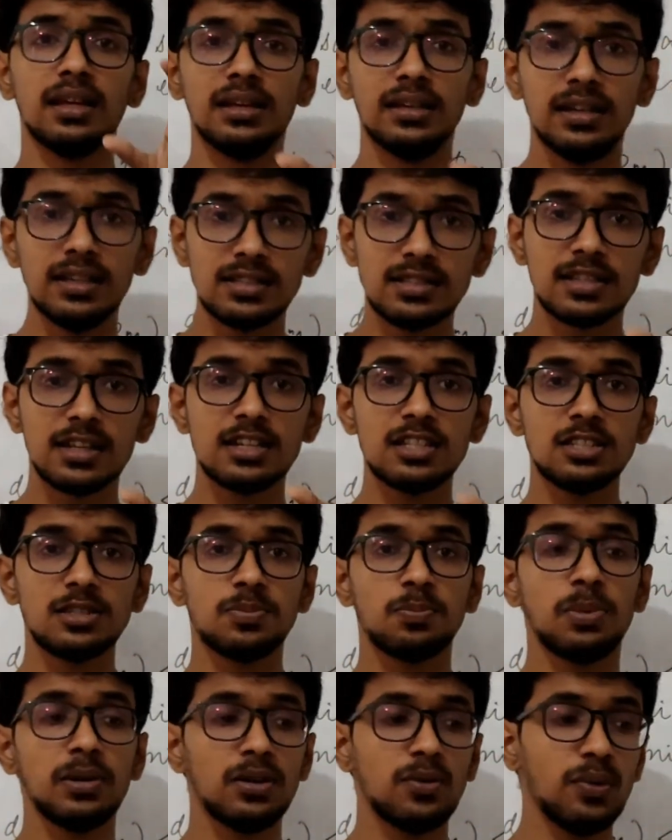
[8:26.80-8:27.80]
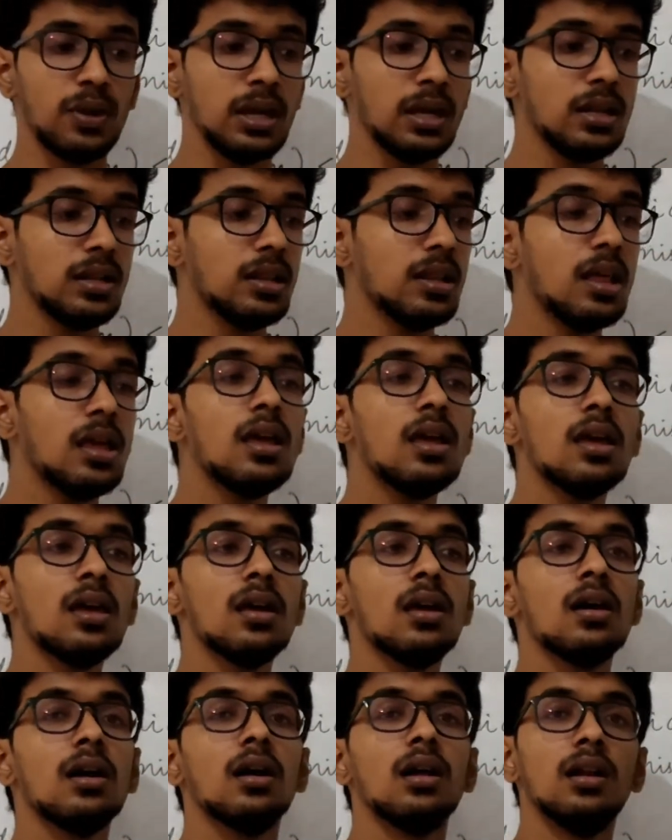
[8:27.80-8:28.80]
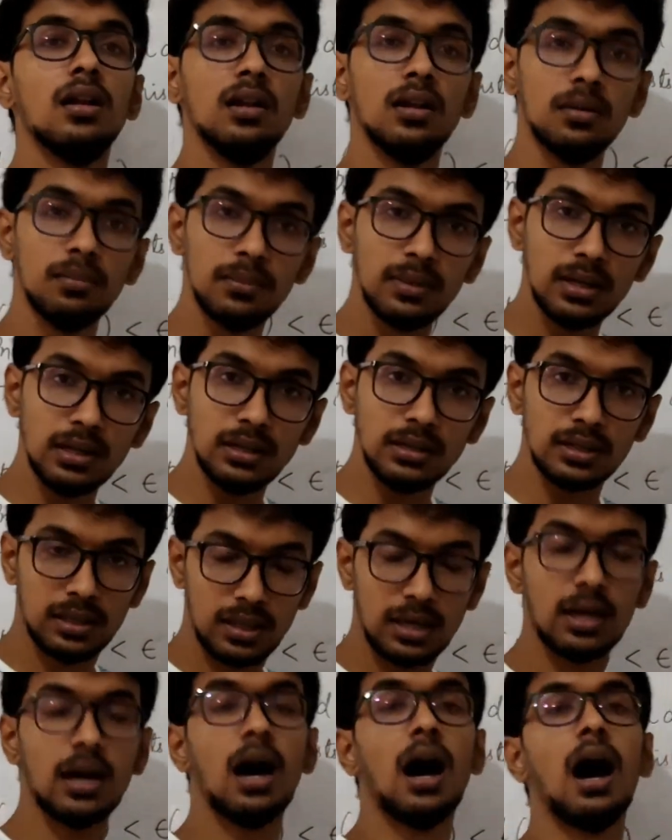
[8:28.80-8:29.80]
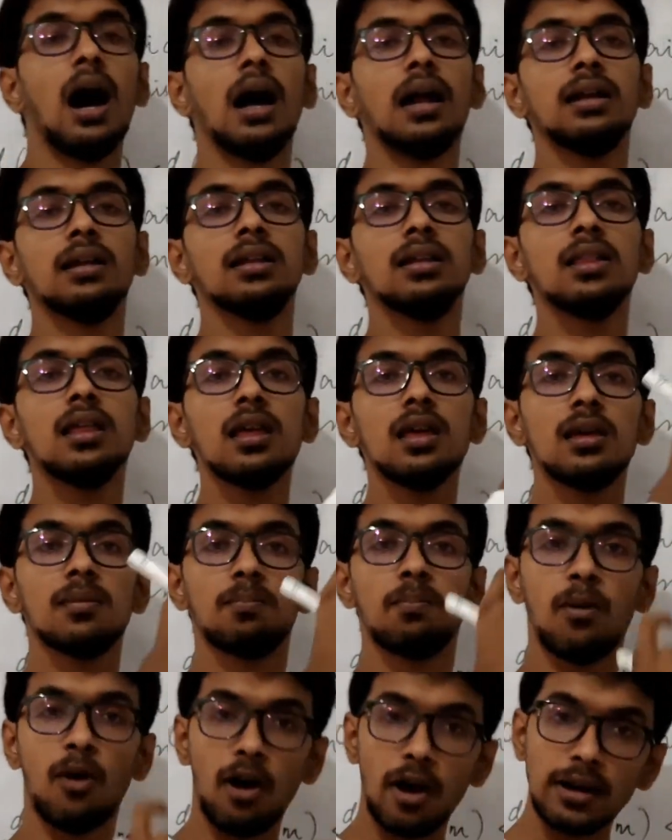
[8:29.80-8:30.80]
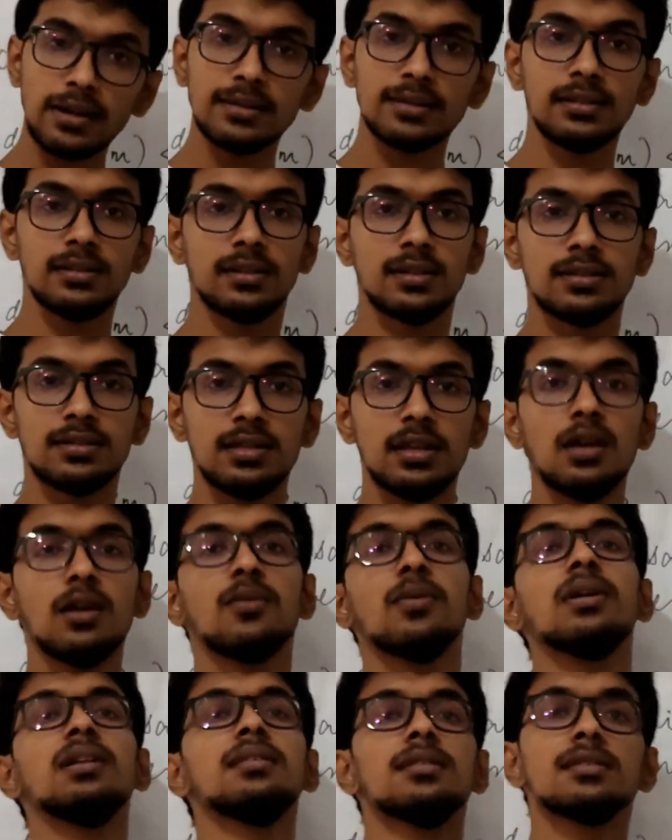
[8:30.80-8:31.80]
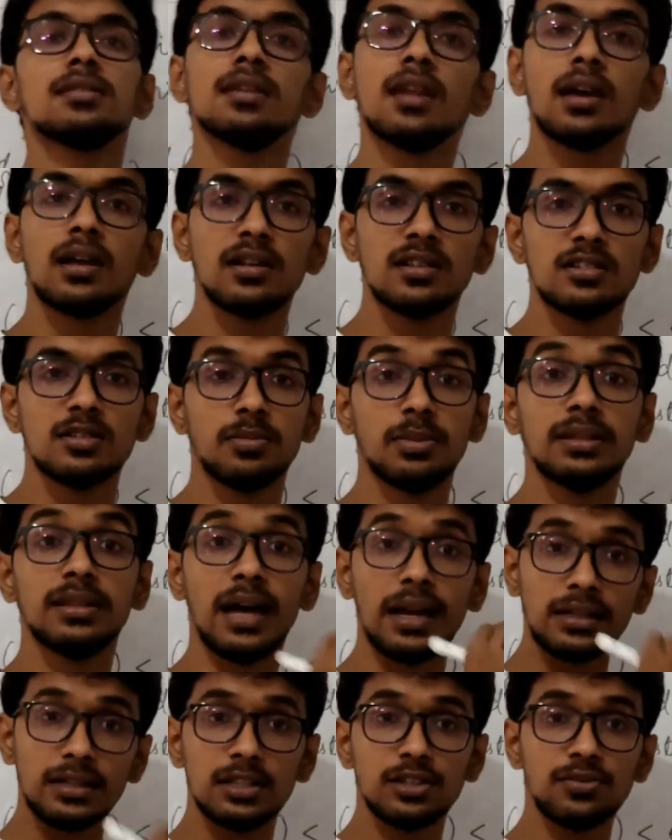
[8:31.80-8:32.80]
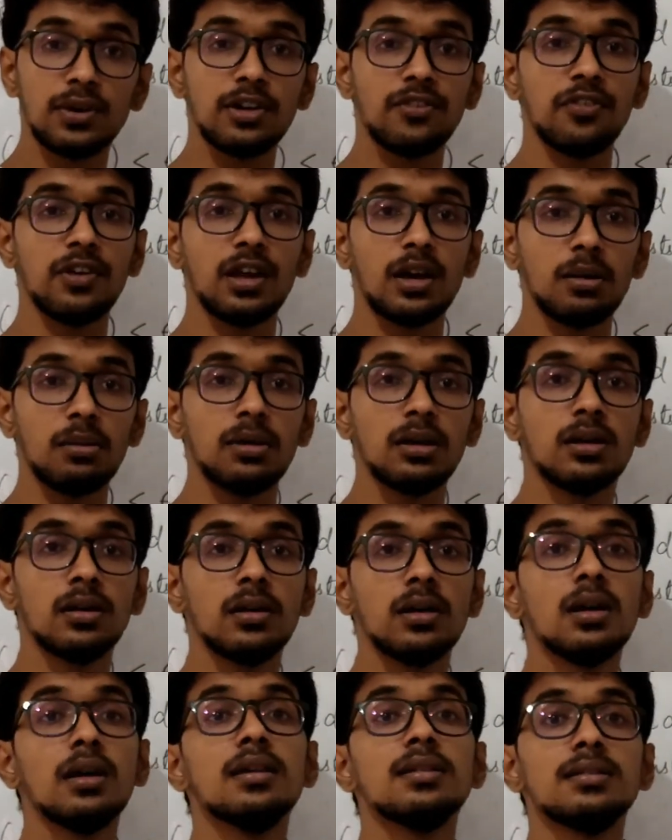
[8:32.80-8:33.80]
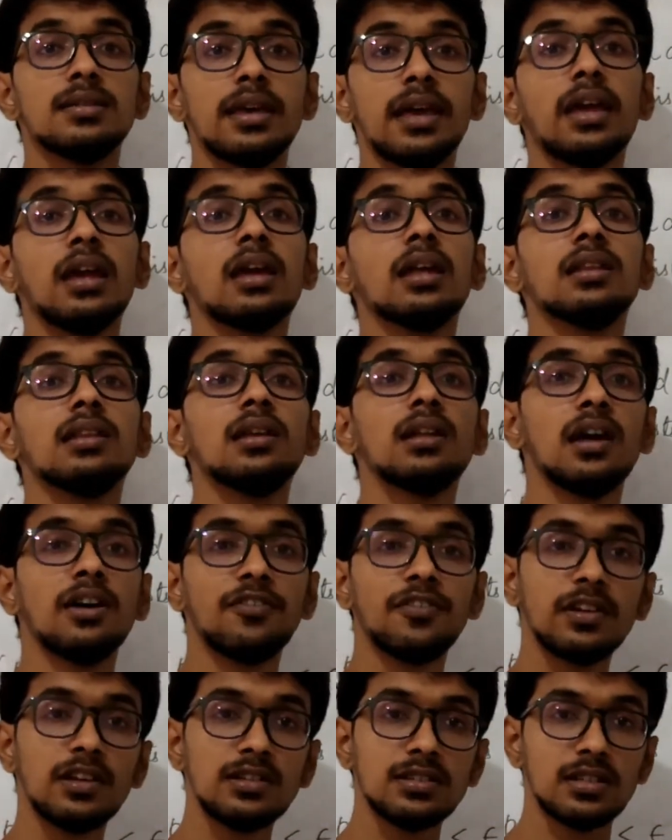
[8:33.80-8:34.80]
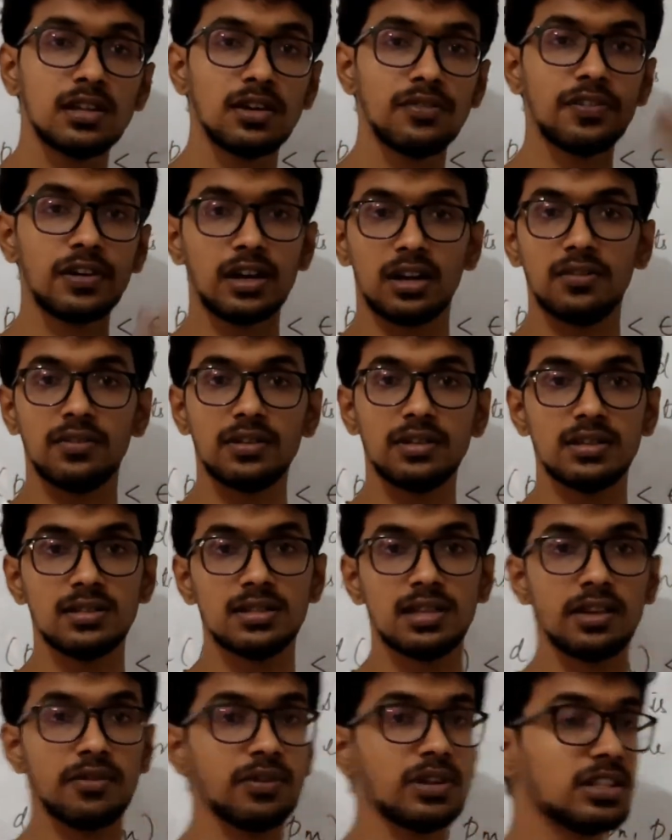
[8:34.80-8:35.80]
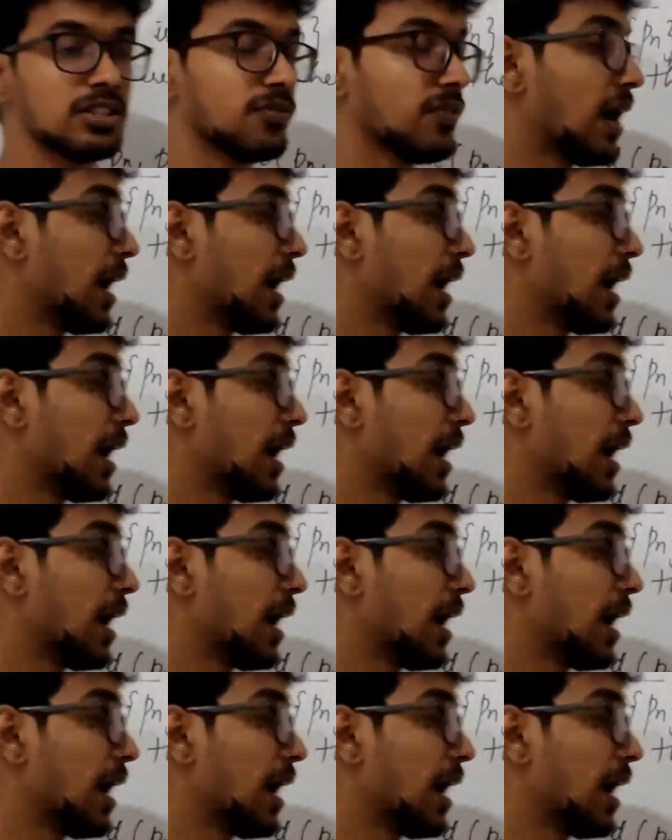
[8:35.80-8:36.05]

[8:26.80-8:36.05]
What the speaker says: the distance between the limit and the points in the sequence is negligible. That is what we are saying in the definition of a convergent sequence.